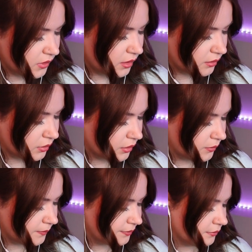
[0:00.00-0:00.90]
I don't know.
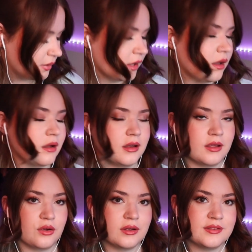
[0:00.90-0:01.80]
But I got it
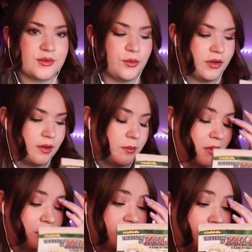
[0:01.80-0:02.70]
in grade school, I remember